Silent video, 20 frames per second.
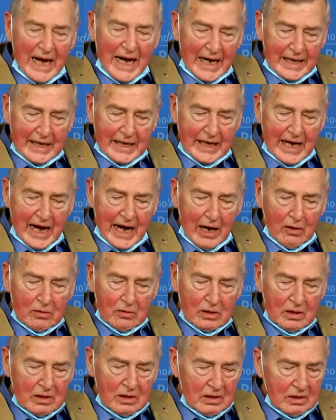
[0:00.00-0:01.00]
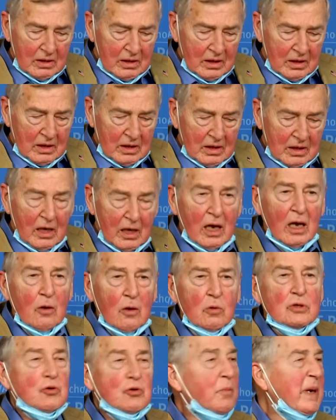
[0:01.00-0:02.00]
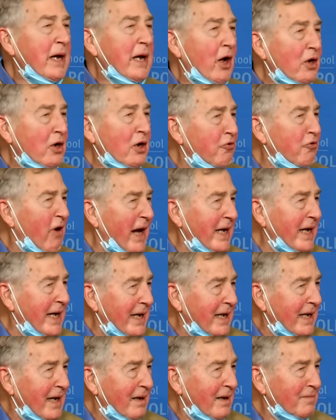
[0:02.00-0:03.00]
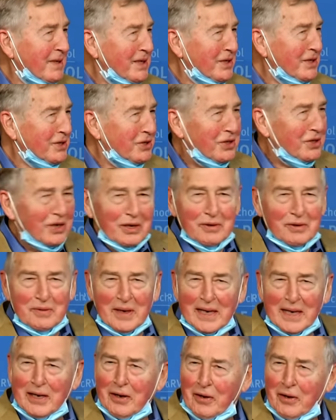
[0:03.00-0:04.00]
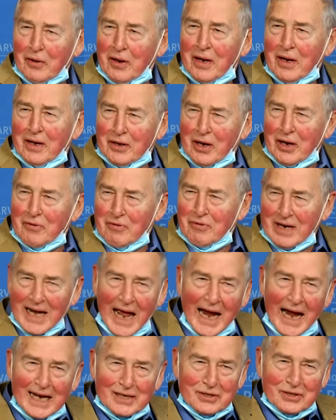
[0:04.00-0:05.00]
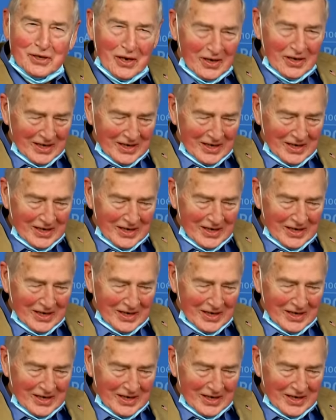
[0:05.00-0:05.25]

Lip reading: which will be ungraded, let me just can relax, okay. Ask